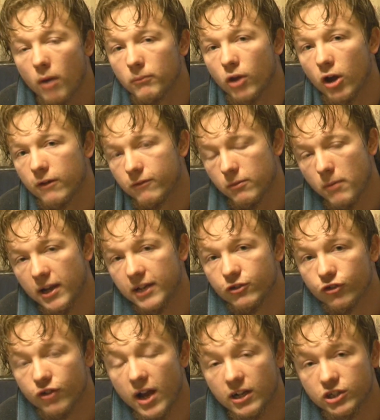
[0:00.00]
I'm known for my
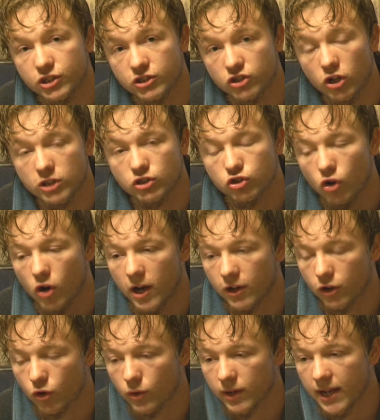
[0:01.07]
introductions. I try to
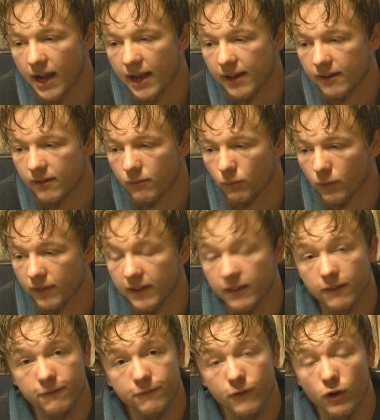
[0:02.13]
create
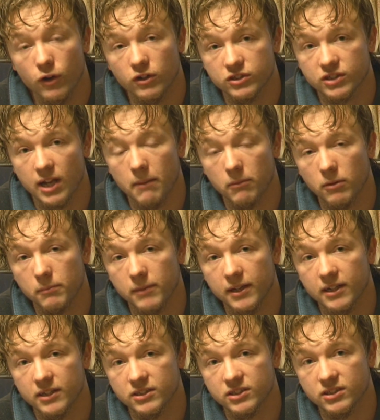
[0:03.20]
within the first couple of
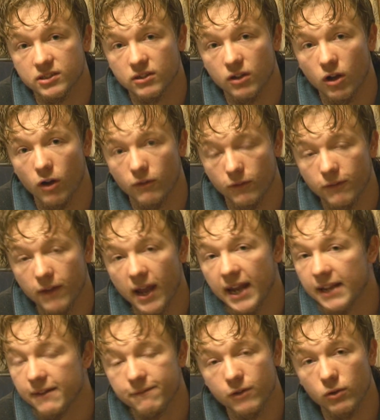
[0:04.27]
minutes of
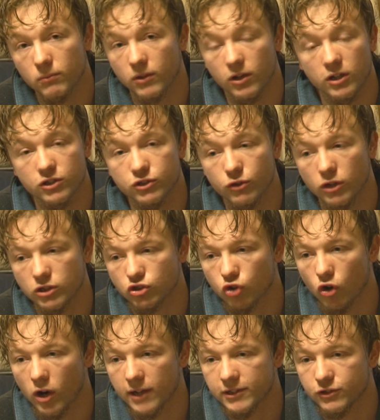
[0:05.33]
any film that I do. I
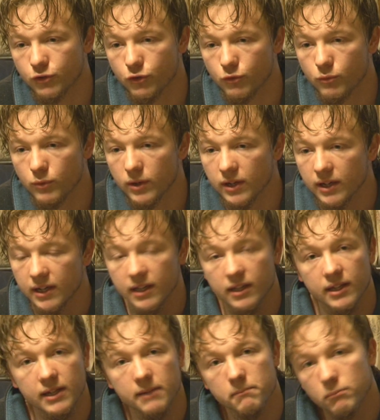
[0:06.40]
try to
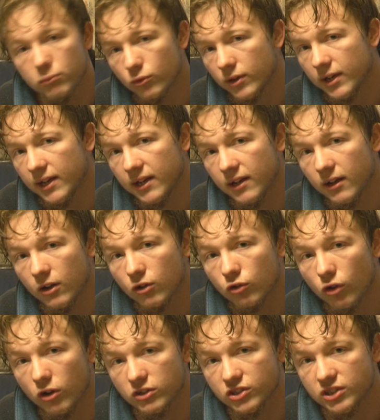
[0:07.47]
really bring
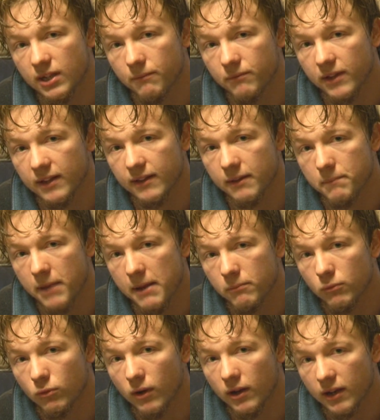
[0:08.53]
across something that
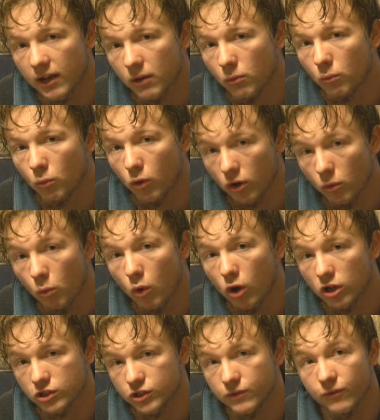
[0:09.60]
people are going to want to
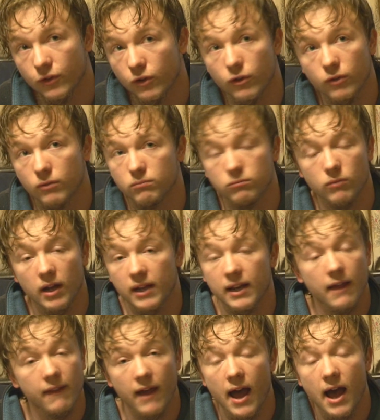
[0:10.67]
watch for
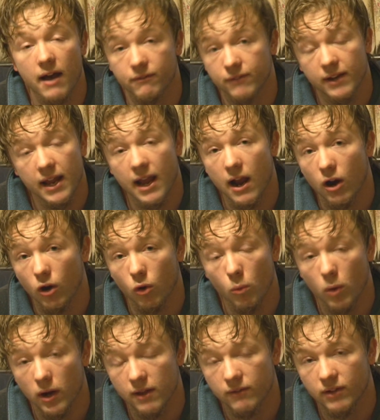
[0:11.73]
another half an hour or
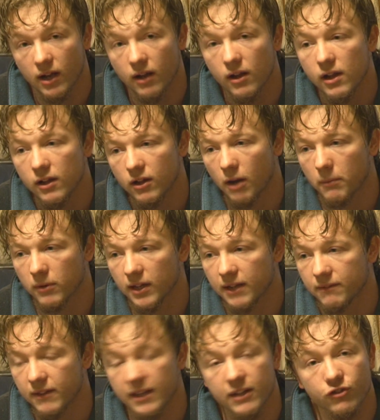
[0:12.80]
whatever. I
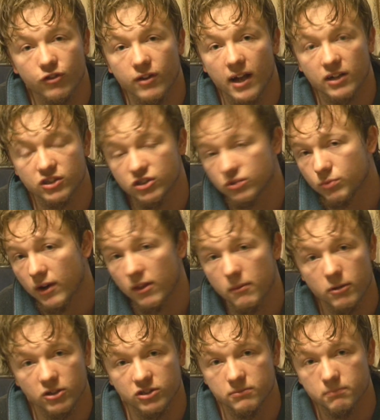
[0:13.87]
believe the introduction is one of the
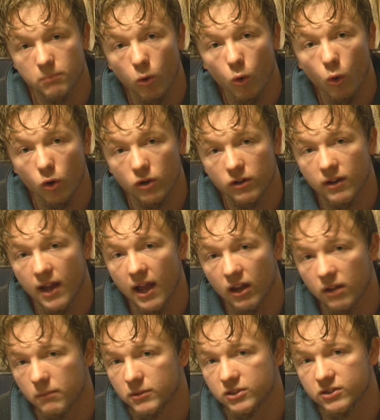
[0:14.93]
most important
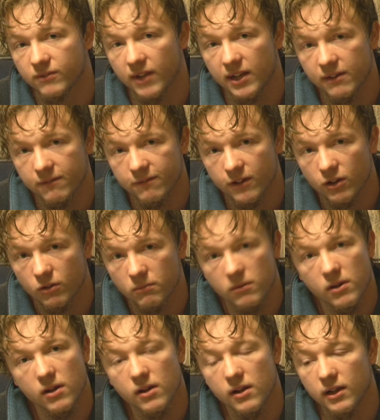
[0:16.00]
elements of any film.
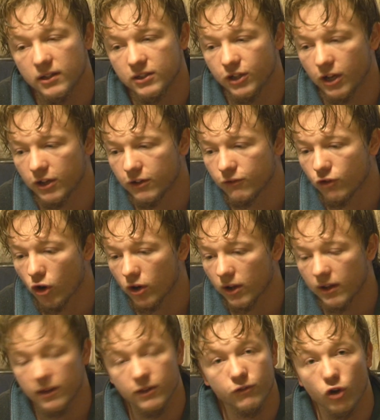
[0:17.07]
You know, you've got
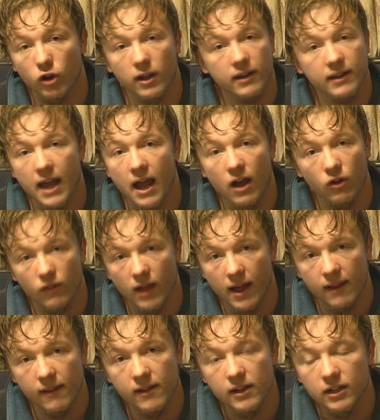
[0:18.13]
to nail
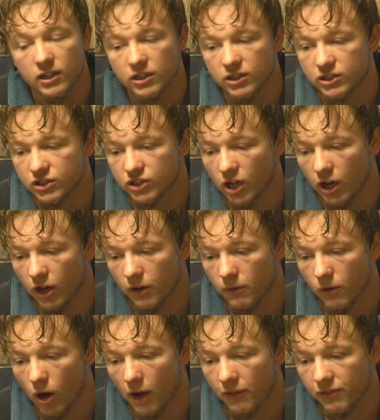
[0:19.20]
that. So
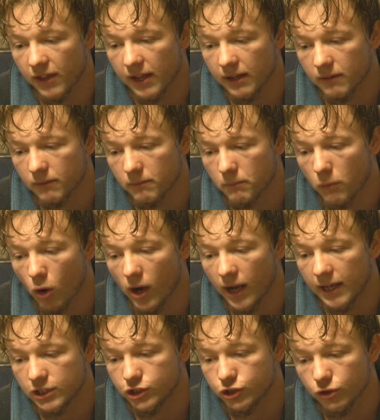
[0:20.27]
I think
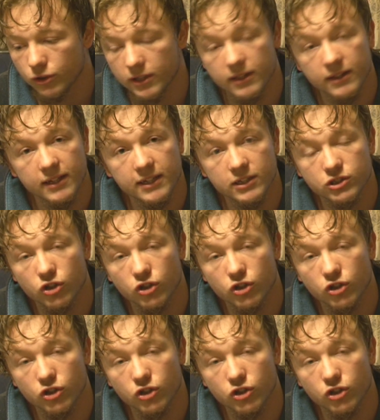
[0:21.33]
by shooting the